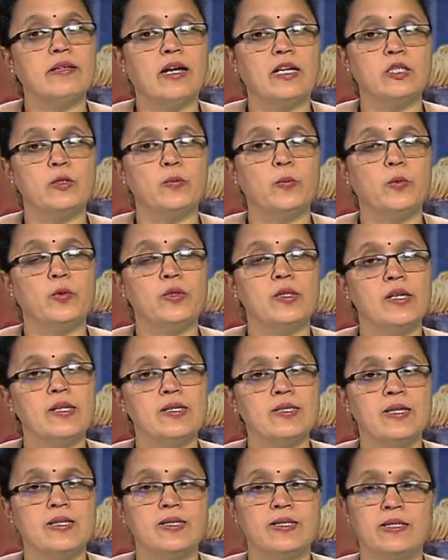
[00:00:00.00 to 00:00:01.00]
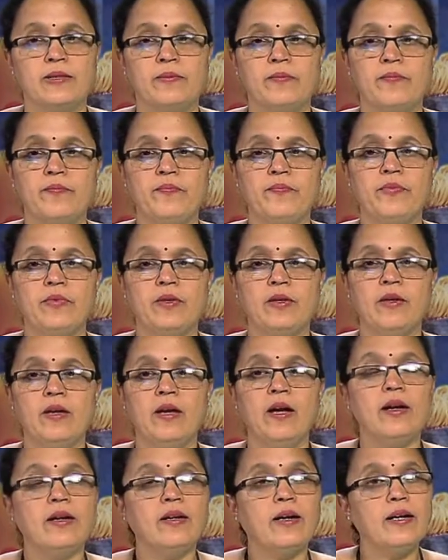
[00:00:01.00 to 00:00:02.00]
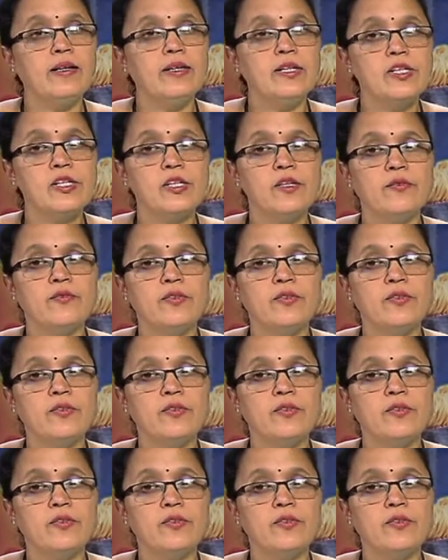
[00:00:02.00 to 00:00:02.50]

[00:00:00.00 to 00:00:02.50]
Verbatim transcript: transport system. Condition